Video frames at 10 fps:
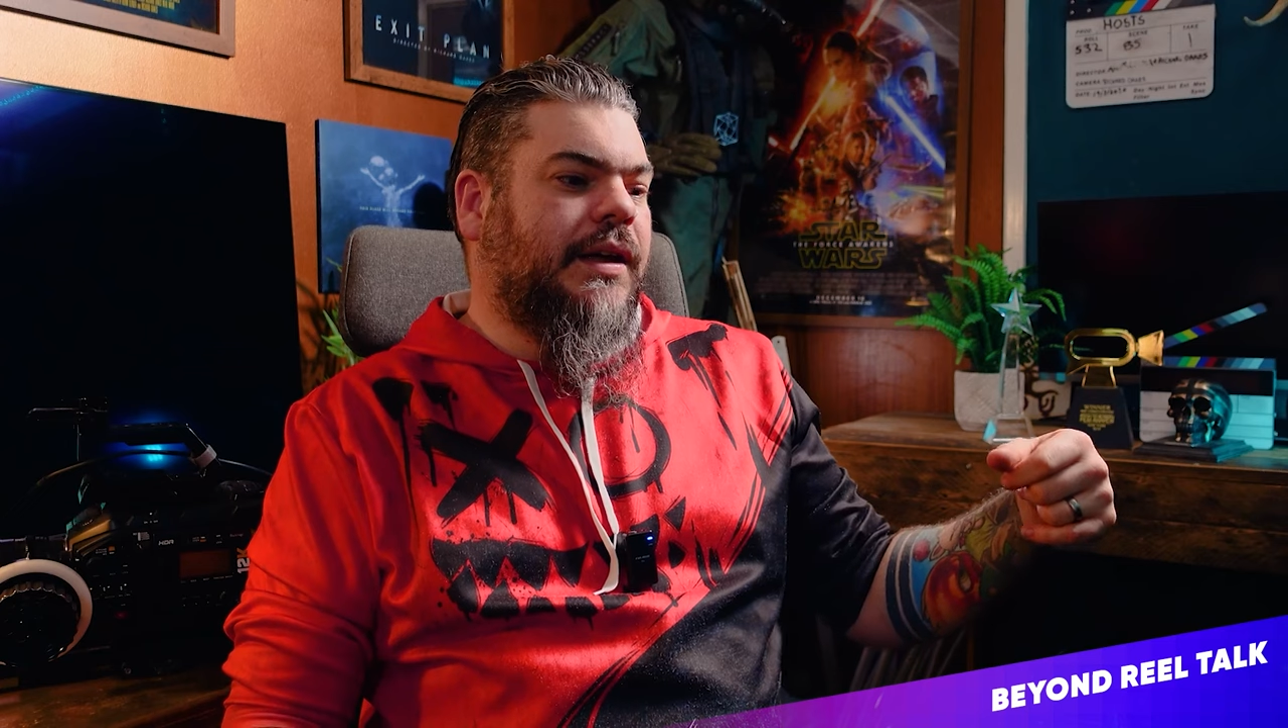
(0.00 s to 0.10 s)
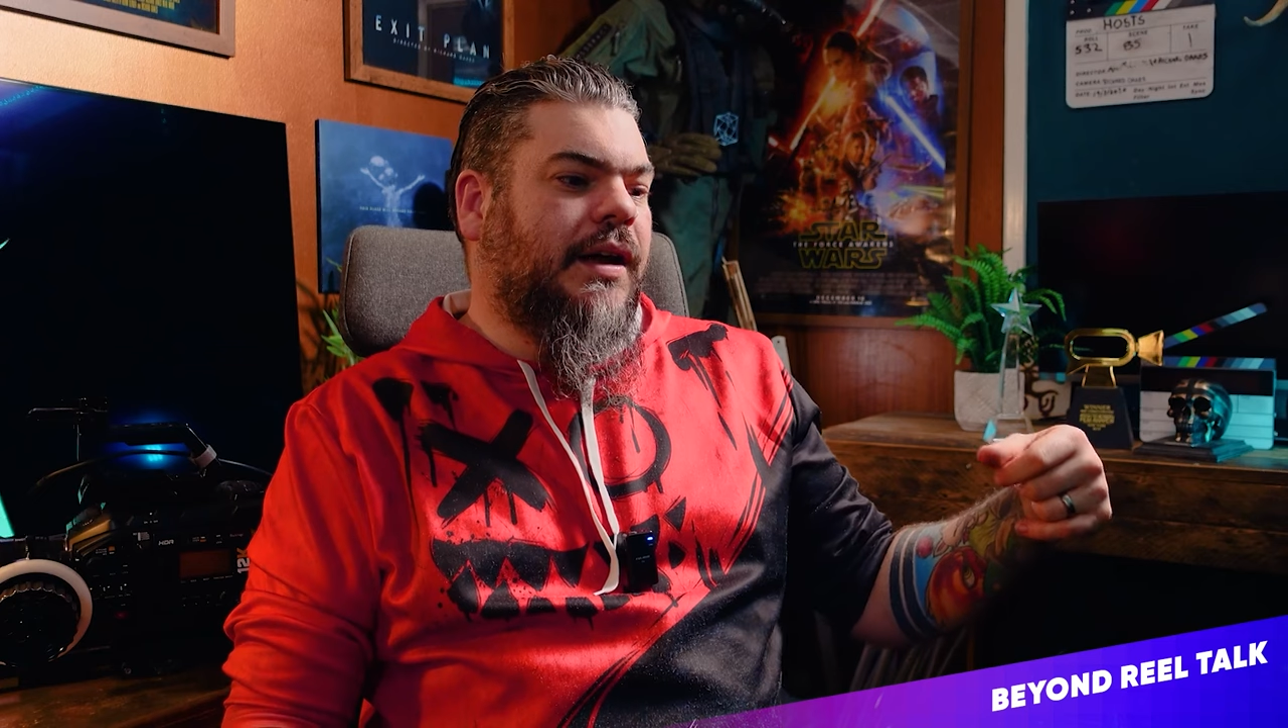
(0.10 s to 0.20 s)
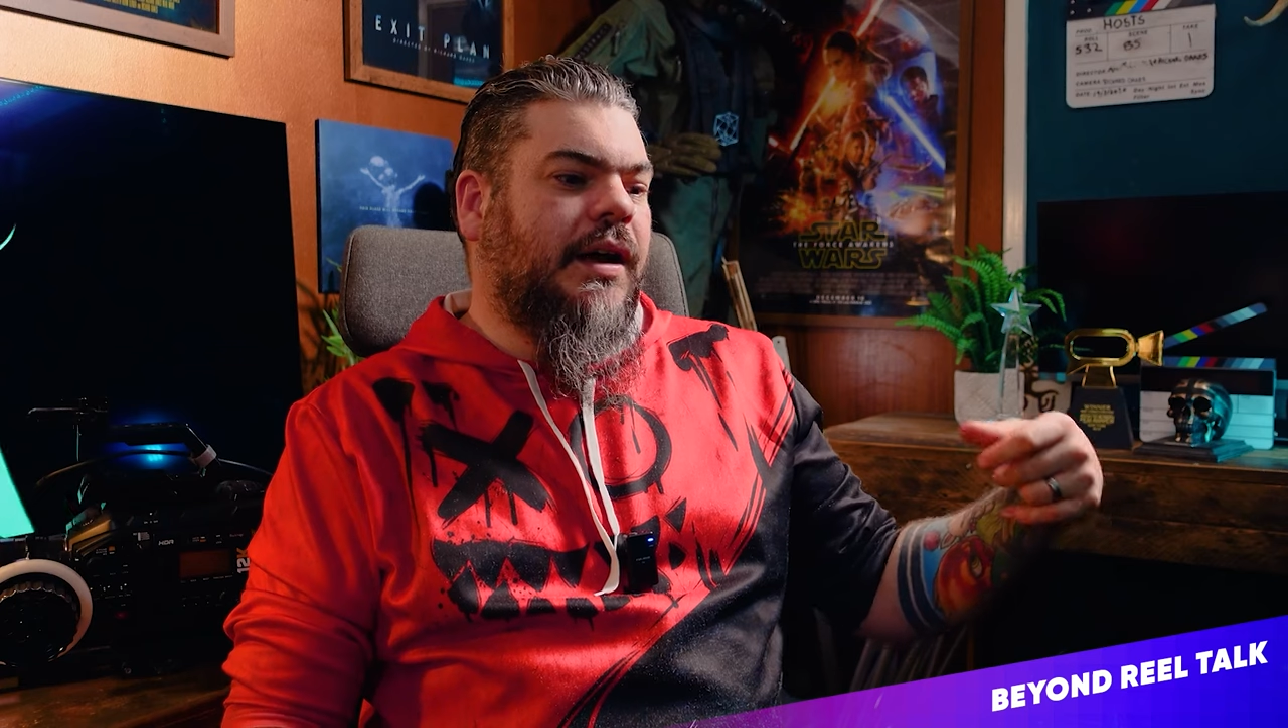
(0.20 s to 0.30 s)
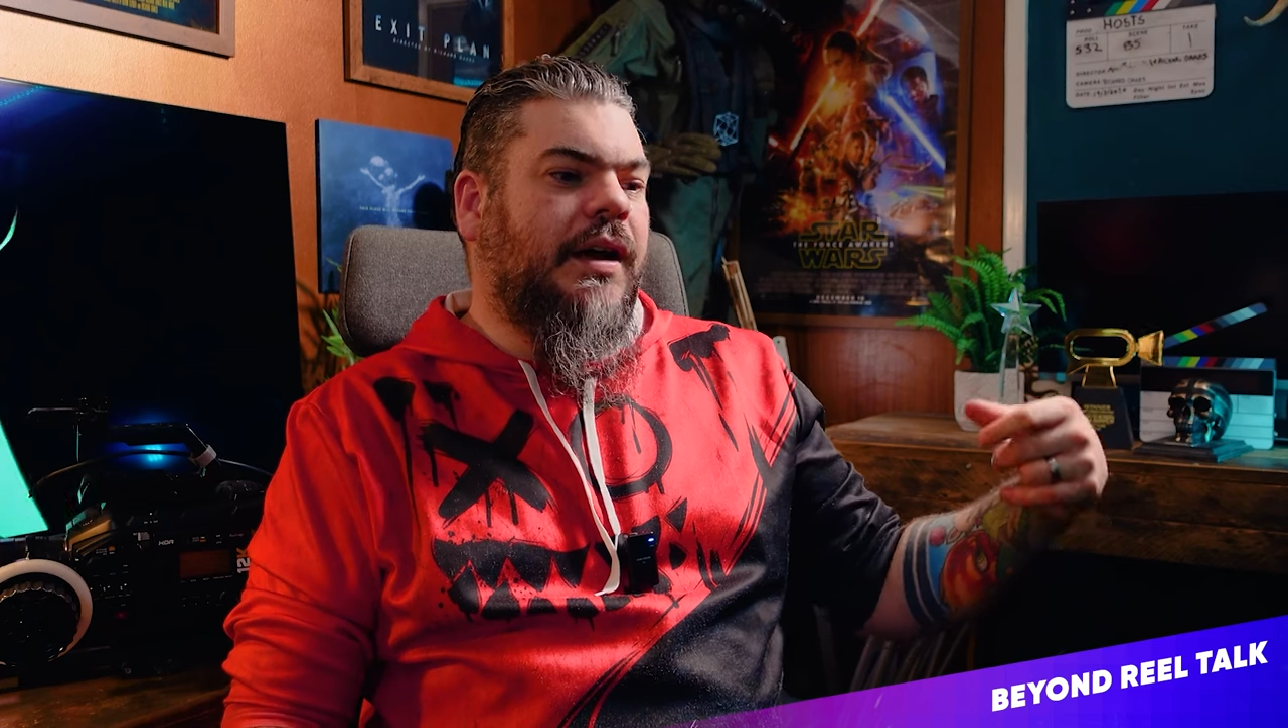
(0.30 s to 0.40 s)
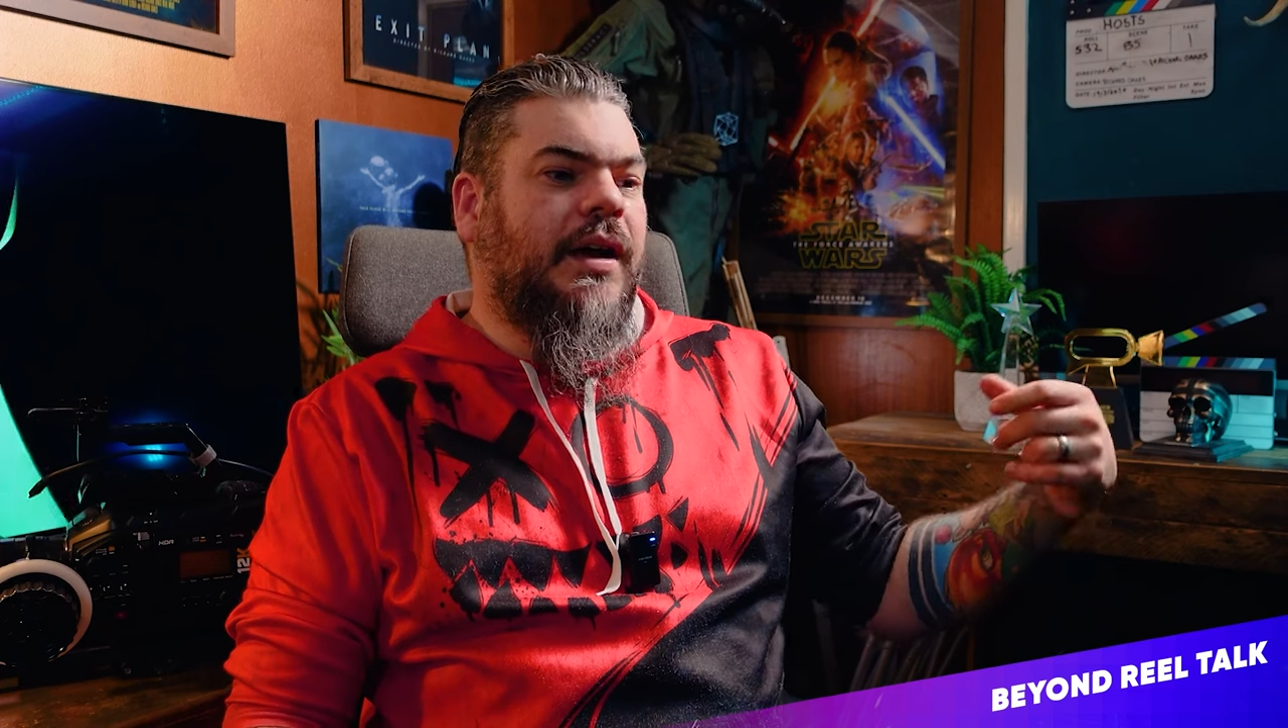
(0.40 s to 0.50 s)

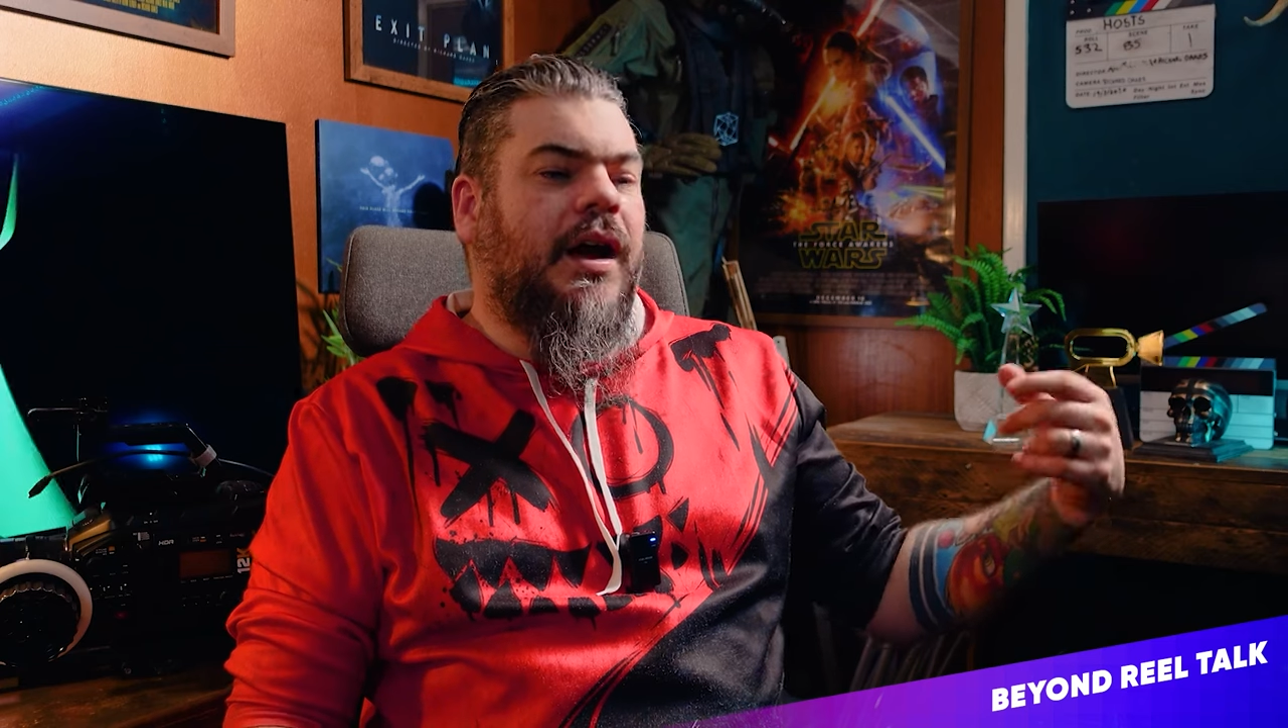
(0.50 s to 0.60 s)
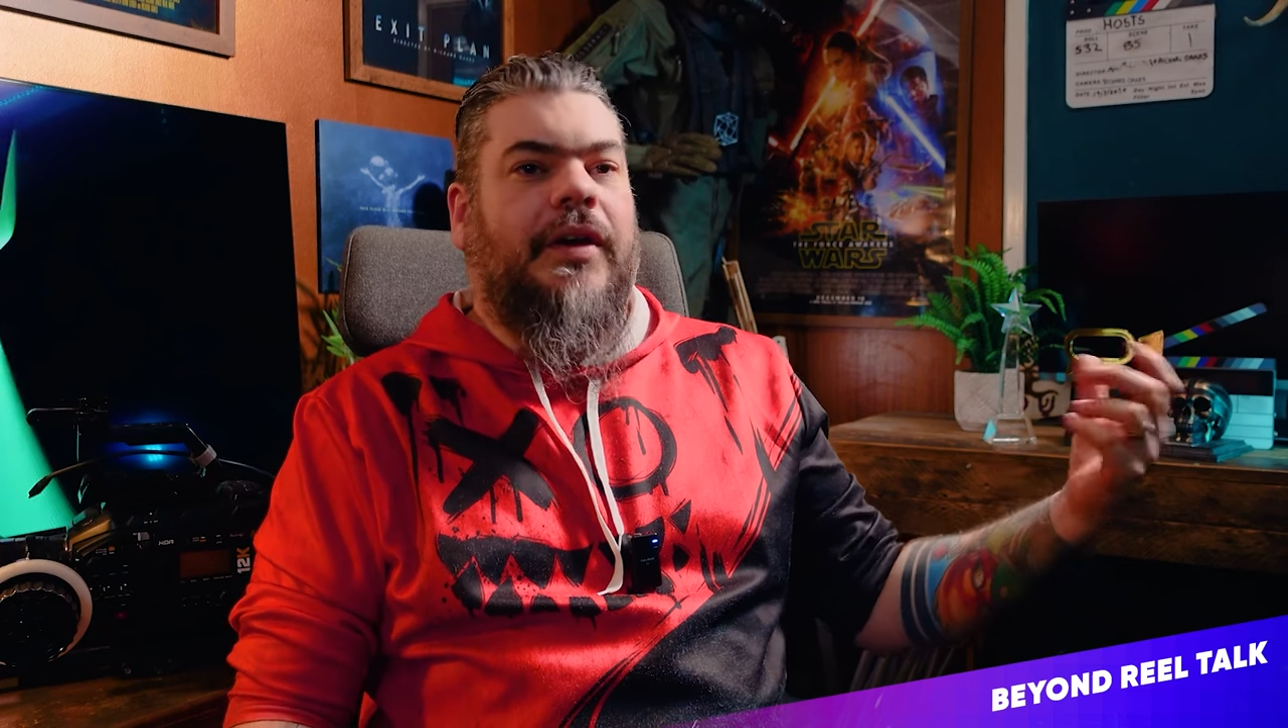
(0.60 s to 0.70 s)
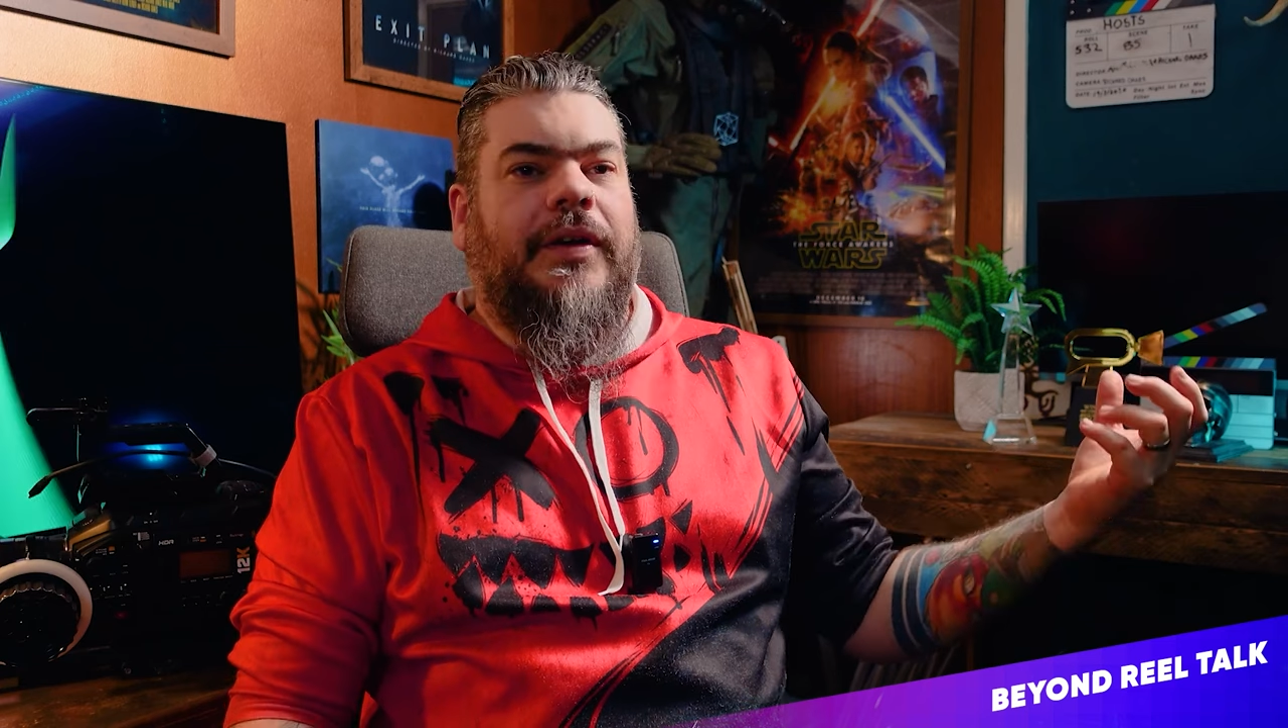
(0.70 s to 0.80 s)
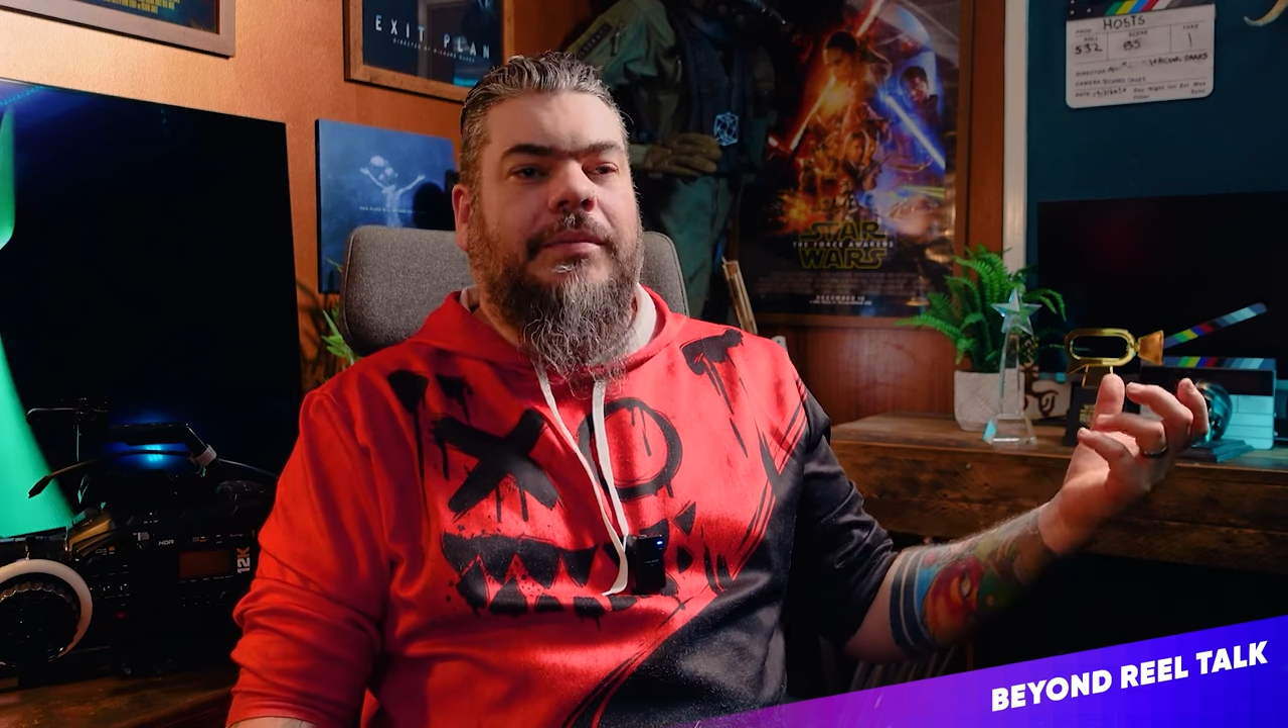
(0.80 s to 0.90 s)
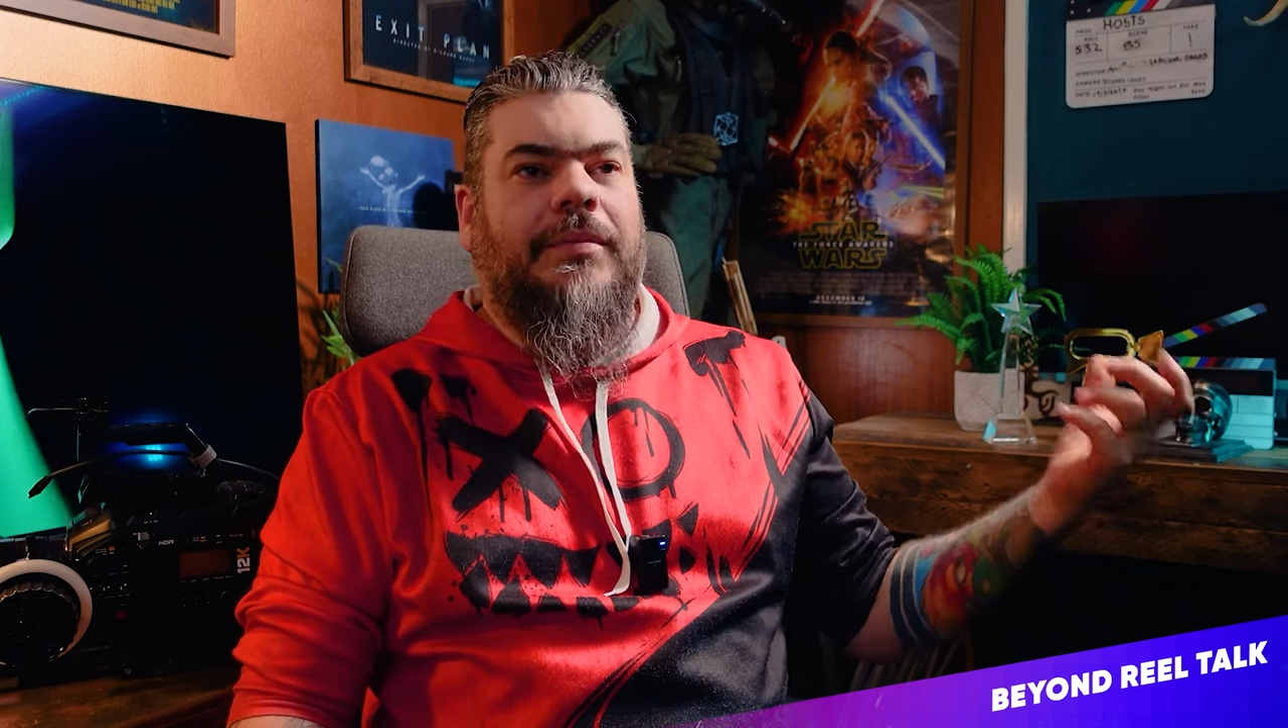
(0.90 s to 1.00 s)
uh, ARRI